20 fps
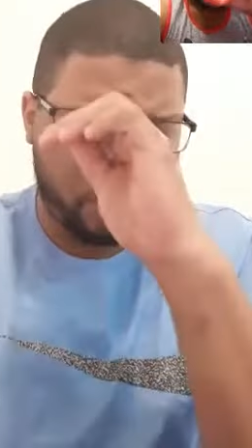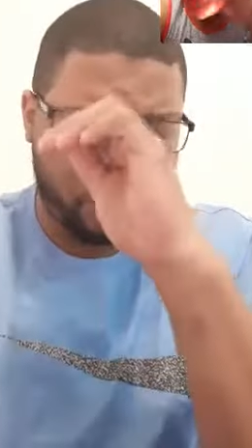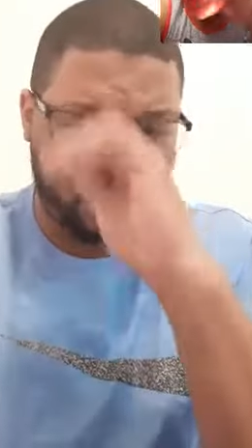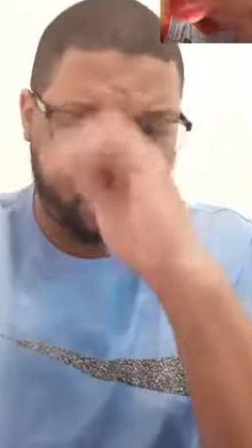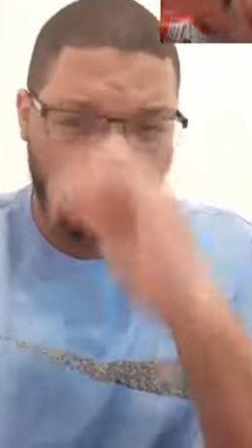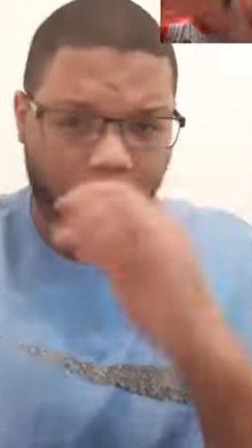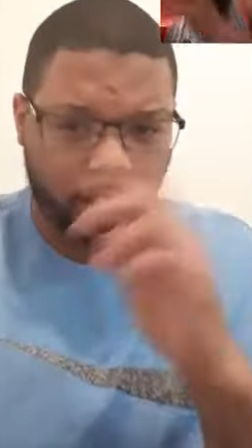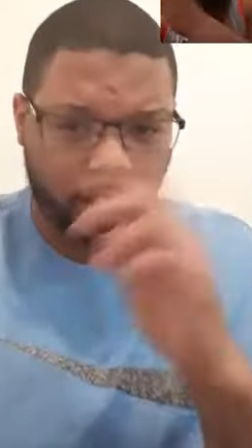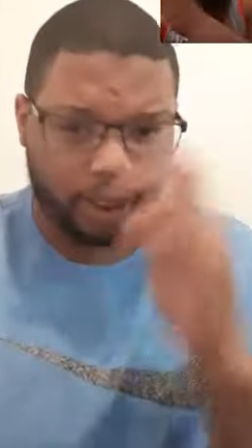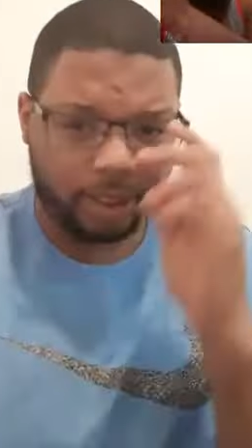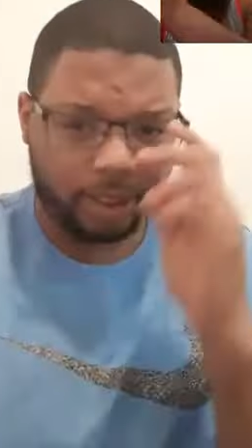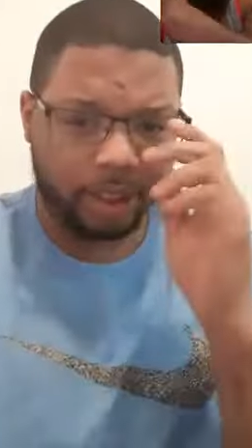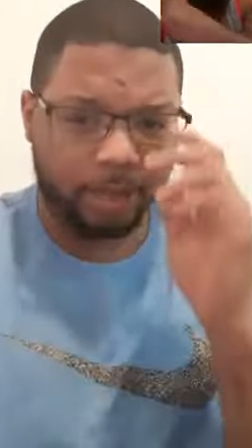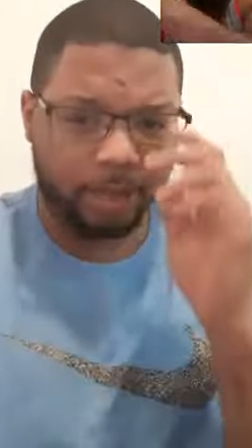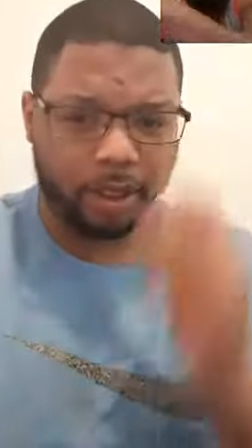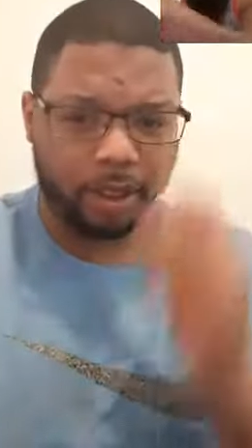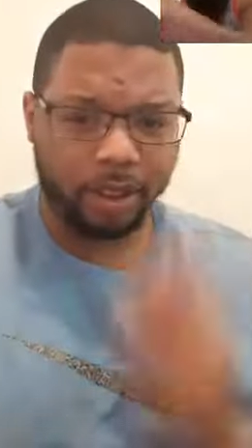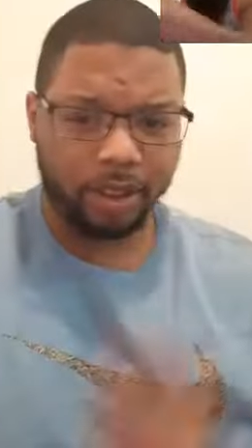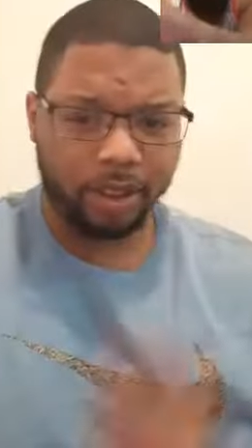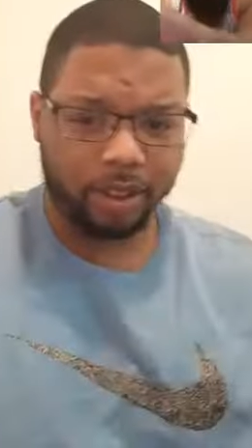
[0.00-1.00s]

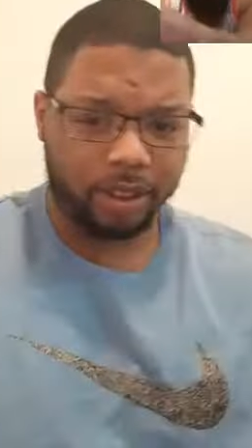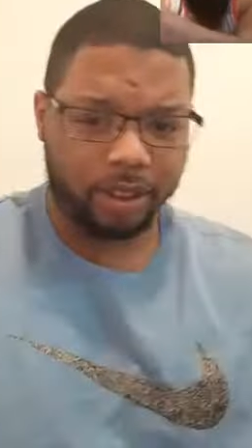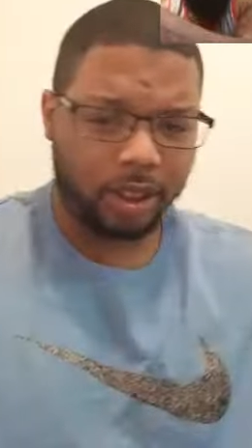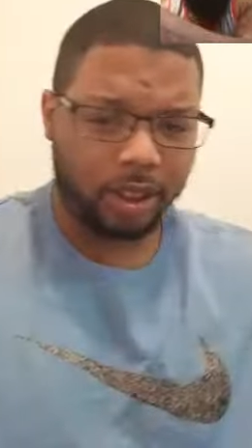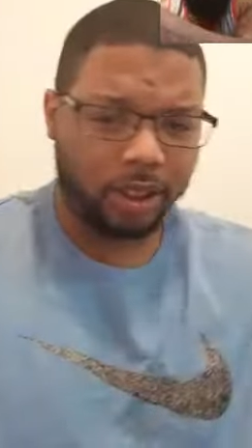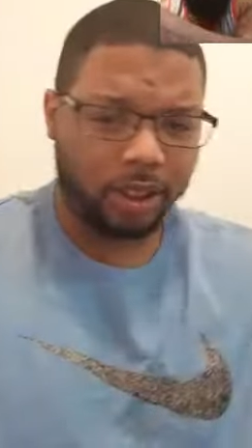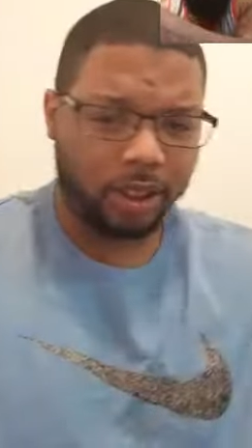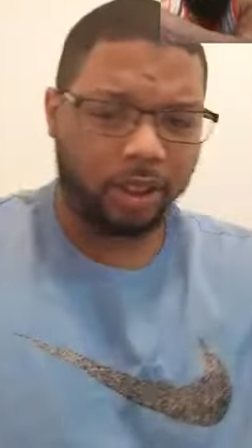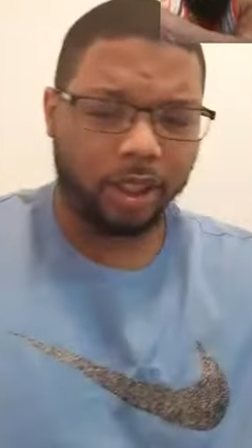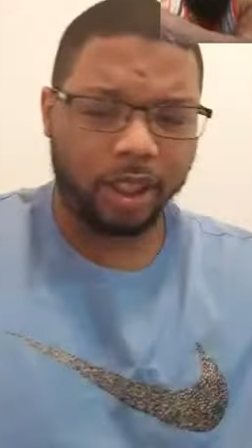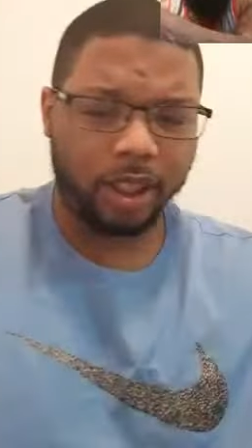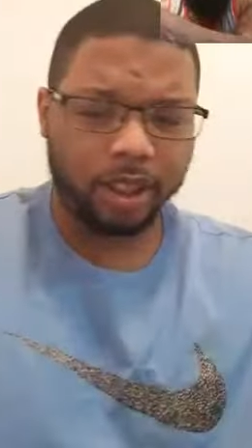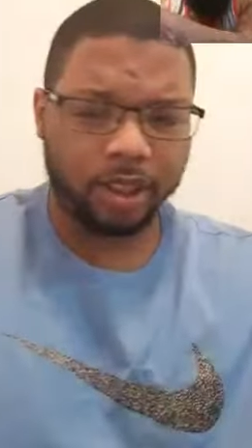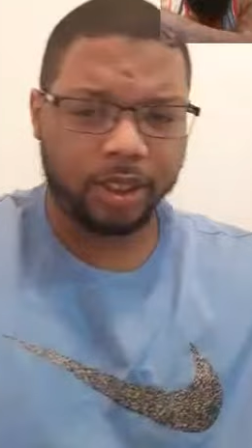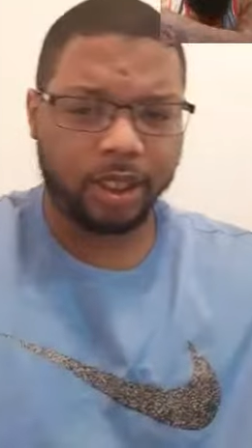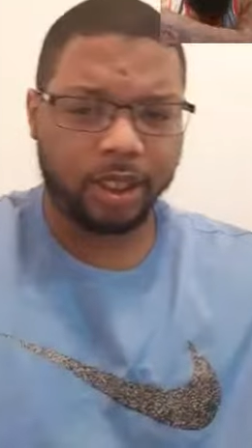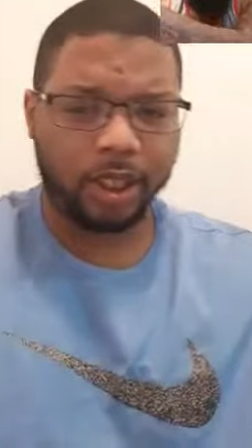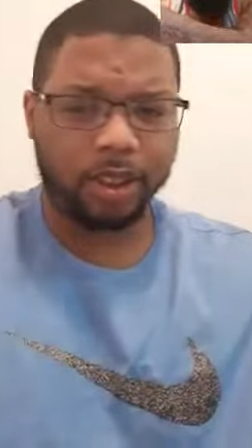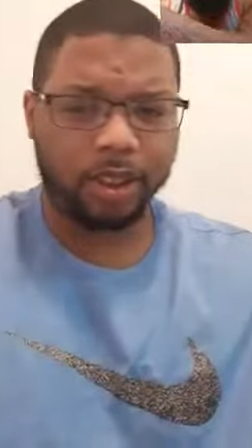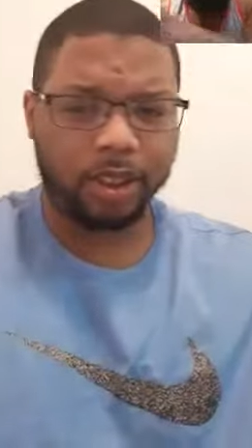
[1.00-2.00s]
men sitting there lusting
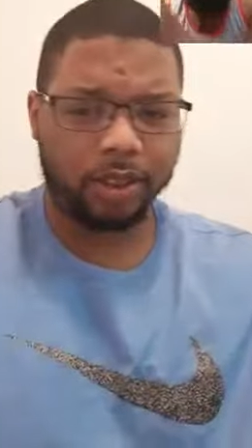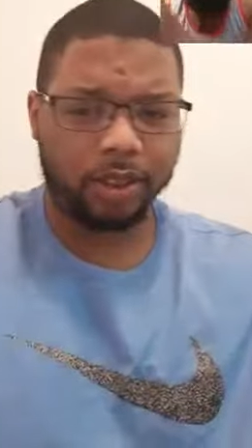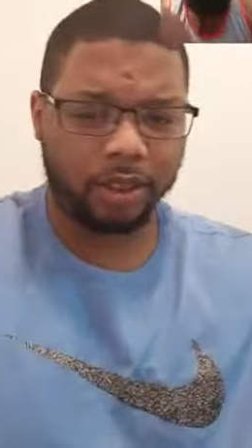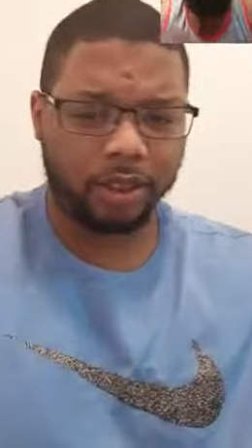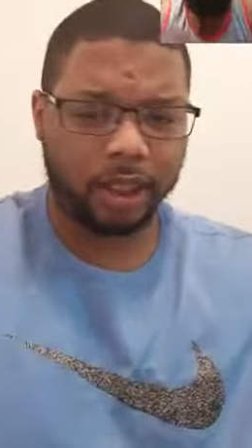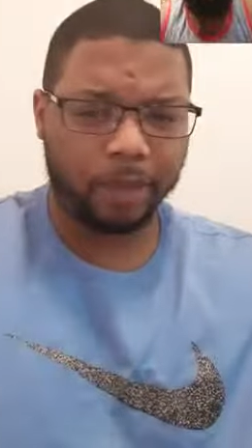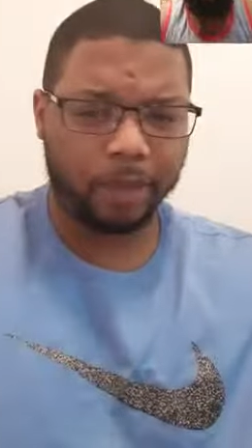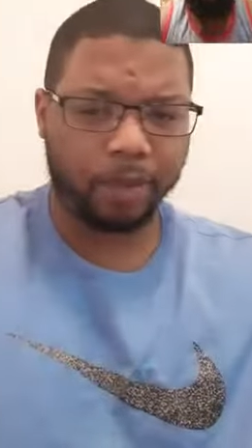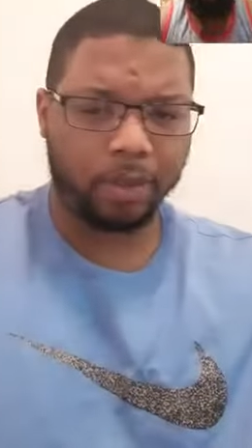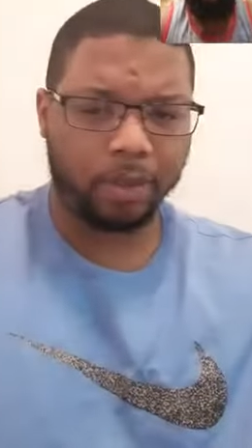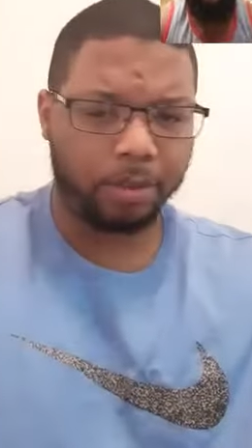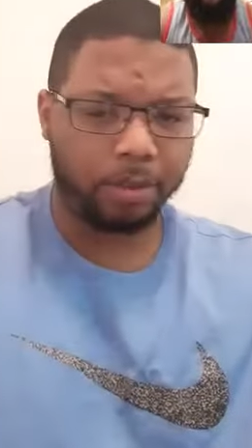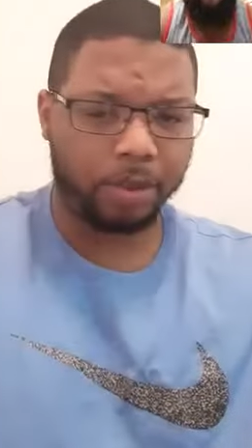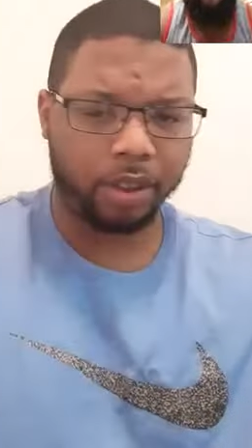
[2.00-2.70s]
after those type of women.